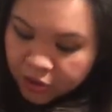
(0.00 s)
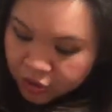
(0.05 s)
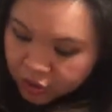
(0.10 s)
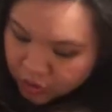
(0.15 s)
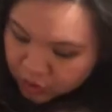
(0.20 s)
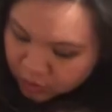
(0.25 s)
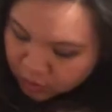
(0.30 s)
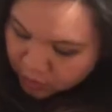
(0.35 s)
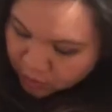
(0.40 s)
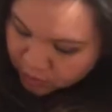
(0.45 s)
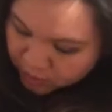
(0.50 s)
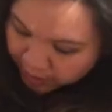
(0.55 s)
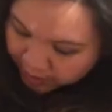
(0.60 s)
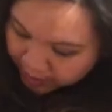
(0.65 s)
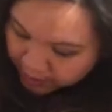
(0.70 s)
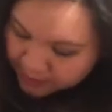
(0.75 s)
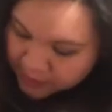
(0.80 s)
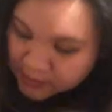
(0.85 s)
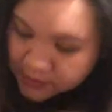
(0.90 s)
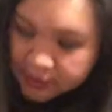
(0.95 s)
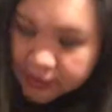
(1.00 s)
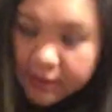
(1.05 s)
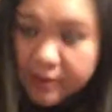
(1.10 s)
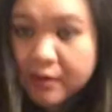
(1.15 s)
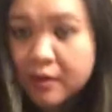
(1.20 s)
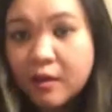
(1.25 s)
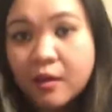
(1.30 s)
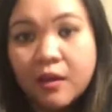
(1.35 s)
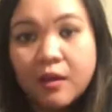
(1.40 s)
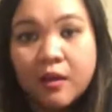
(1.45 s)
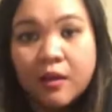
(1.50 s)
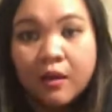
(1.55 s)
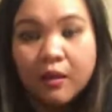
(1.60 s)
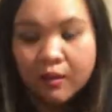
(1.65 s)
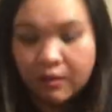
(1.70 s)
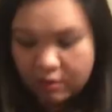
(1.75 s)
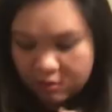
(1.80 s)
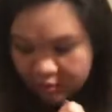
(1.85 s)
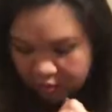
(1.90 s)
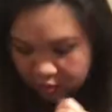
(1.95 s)
you can see,
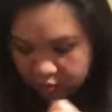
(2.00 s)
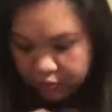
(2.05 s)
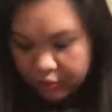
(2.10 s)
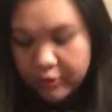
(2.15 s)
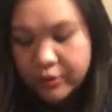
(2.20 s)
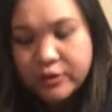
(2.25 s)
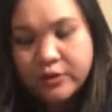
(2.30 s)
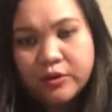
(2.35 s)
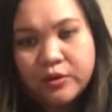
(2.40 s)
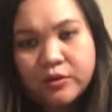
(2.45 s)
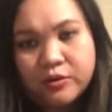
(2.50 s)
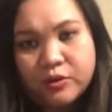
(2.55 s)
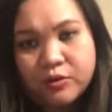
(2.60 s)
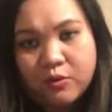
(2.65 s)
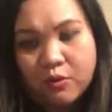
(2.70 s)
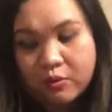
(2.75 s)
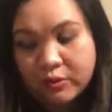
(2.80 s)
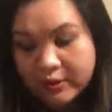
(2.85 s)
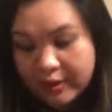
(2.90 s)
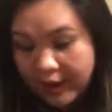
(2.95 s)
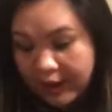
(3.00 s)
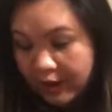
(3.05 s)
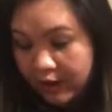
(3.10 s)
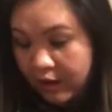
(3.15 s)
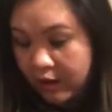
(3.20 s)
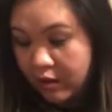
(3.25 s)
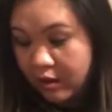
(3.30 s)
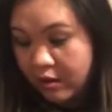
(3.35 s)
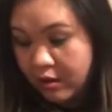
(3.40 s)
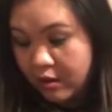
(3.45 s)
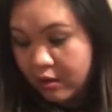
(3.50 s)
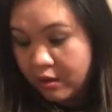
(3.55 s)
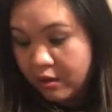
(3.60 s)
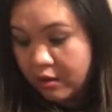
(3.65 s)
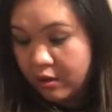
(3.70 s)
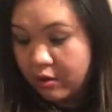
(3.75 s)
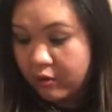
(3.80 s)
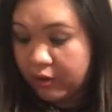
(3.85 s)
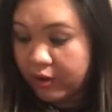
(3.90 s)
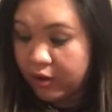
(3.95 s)
oh, there's a control tag
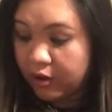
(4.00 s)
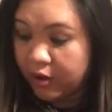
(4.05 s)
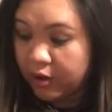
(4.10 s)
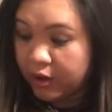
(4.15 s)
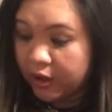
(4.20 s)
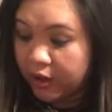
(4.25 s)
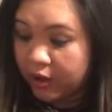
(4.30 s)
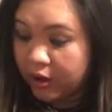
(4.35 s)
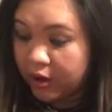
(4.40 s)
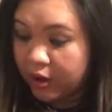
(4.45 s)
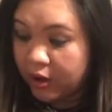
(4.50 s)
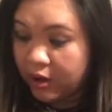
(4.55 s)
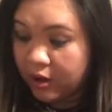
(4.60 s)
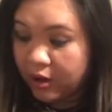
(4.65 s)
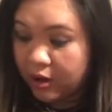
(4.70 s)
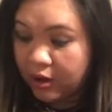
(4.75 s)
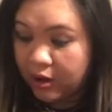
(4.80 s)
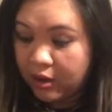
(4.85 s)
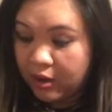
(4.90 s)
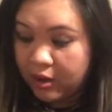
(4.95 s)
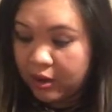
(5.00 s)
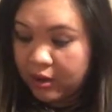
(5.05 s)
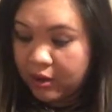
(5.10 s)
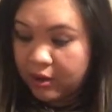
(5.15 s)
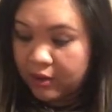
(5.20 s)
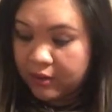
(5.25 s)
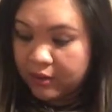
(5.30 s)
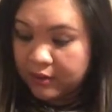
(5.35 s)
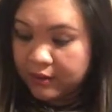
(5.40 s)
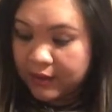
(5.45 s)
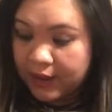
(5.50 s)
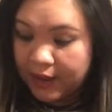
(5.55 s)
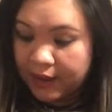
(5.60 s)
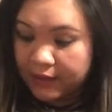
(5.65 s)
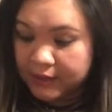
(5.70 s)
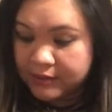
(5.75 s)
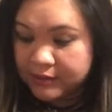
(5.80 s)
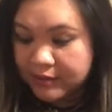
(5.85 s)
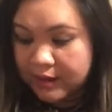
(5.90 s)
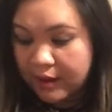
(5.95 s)
going on here, the
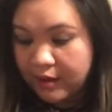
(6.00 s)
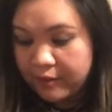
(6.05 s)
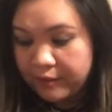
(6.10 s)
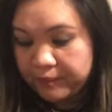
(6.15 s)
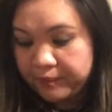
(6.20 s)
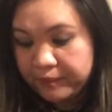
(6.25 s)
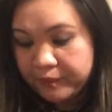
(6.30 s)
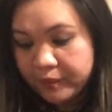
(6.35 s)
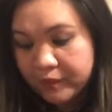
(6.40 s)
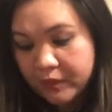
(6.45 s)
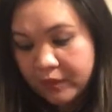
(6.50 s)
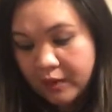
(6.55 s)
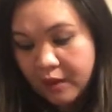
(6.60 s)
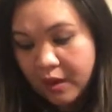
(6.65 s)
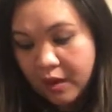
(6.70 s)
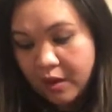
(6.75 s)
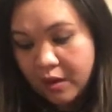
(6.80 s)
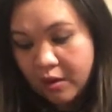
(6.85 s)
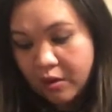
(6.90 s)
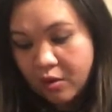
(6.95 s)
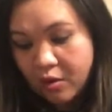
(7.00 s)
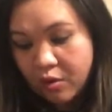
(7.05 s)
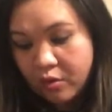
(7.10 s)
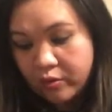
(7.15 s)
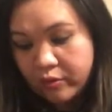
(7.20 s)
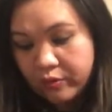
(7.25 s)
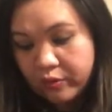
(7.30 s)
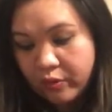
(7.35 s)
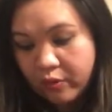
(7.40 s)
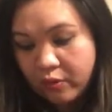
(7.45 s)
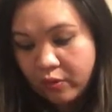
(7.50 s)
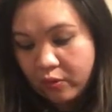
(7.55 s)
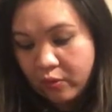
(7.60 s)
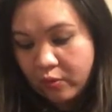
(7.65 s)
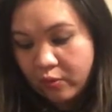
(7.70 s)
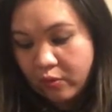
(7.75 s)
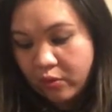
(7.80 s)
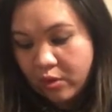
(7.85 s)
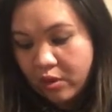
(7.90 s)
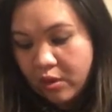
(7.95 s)
tech stuff, and also
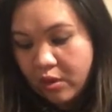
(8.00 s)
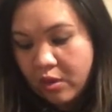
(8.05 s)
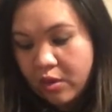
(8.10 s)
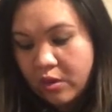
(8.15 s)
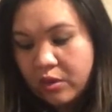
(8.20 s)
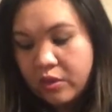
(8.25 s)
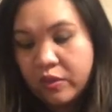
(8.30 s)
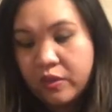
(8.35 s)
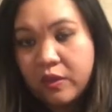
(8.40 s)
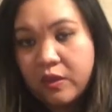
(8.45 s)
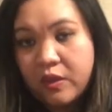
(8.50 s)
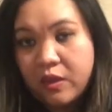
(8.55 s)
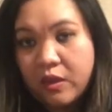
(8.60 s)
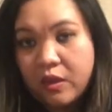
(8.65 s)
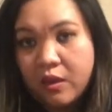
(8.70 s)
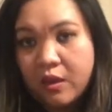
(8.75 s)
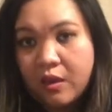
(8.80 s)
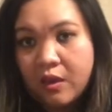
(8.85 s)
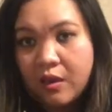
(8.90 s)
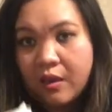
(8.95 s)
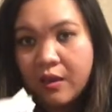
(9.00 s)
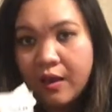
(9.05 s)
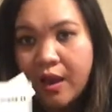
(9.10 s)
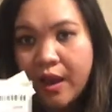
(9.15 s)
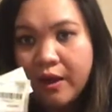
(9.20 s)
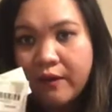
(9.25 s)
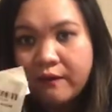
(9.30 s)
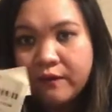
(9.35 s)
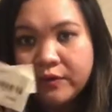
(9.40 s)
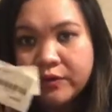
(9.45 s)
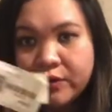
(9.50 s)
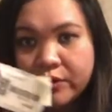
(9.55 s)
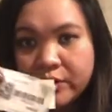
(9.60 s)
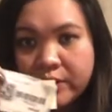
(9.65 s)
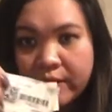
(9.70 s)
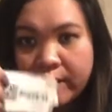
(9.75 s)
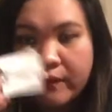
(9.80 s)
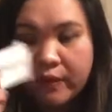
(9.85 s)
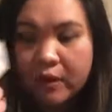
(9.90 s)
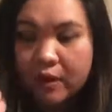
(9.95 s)
the kind of
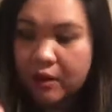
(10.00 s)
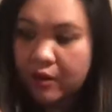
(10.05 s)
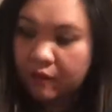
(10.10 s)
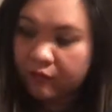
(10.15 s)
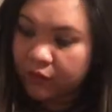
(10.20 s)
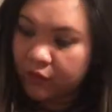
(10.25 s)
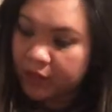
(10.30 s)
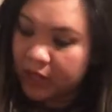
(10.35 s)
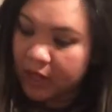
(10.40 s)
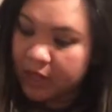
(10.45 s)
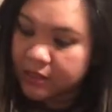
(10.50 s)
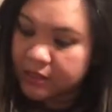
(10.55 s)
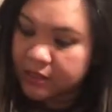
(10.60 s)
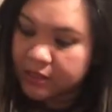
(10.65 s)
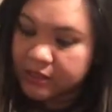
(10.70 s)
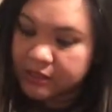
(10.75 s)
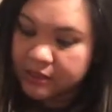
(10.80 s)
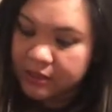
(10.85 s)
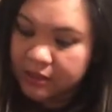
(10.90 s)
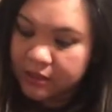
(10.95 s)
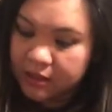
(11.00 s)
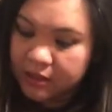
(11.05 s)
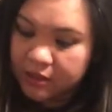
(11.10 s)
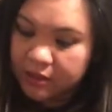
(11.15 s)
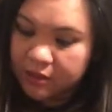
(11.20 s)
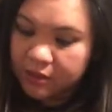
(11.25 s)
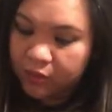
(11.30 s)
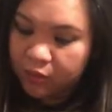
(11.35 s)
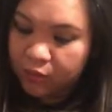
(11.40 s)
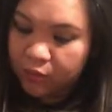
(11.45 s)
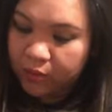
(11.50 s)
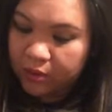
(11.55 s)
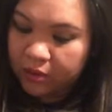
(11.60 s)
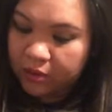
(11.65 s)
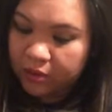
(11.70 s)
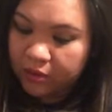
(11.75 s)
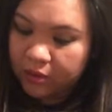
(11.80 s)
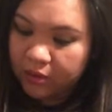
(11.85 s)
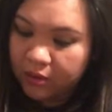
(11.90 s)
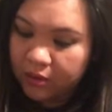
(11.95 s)
certificate of authenticity with
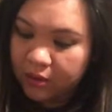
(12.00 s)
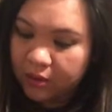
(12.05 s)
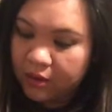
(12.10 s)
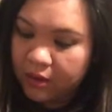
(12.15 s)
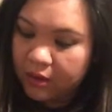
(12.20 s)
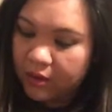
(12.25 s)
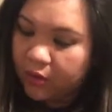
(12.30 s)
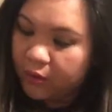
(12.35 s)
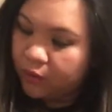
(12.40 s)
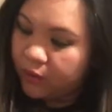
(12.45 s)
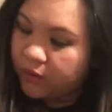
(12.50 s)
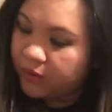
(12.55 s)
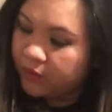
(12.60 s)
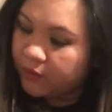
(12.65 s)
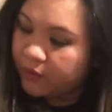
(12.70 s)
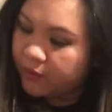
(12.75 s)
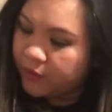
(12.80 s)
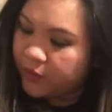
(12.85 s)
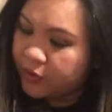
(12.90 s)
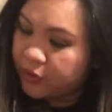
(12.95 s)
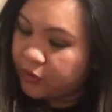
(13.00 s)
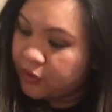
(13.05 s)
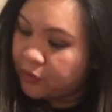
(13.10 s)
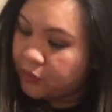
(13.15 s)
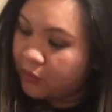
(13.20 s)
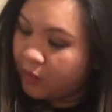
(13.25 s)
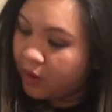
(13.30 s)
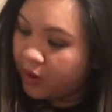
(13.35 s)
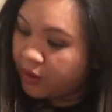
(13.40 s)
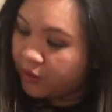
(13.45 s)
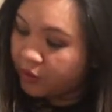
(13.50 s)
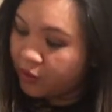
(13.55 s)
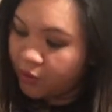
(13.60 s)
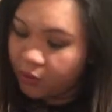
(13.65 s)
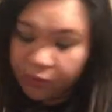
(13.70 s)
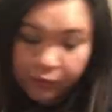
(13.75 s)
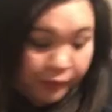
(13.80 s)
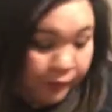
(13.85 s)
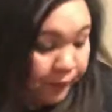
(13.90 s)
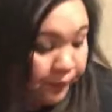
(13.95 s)
a QR
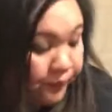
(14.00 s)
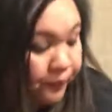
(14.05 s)
code.